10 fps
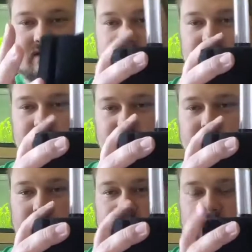and so the
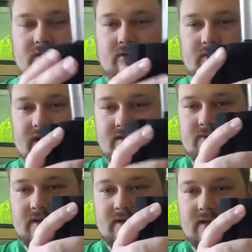sponge is going to hold on
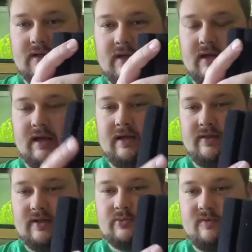to it, and
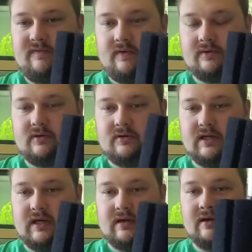this will filter your
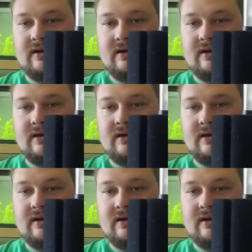tank.